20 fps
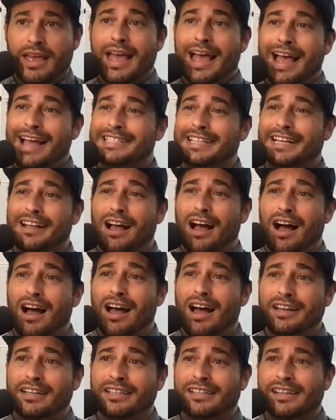As a
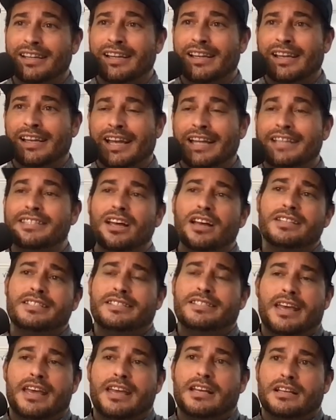con, it does
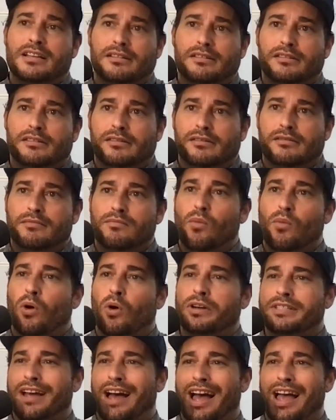take more
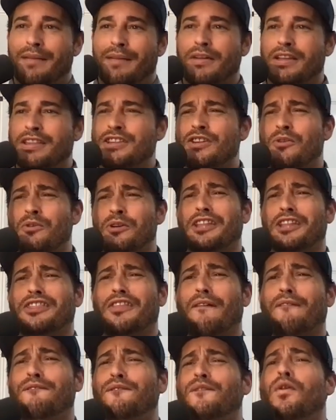time, and you don't get
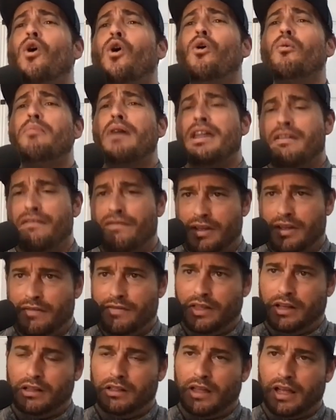the full benefit of
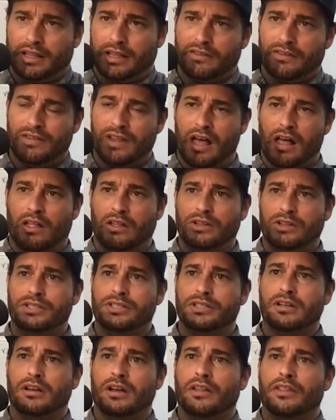the collective
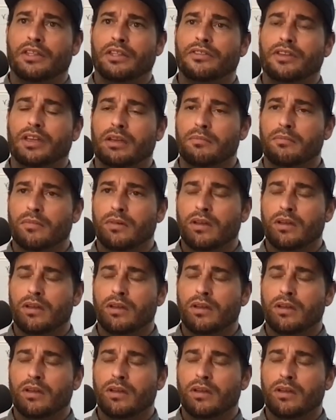knowledge on the team.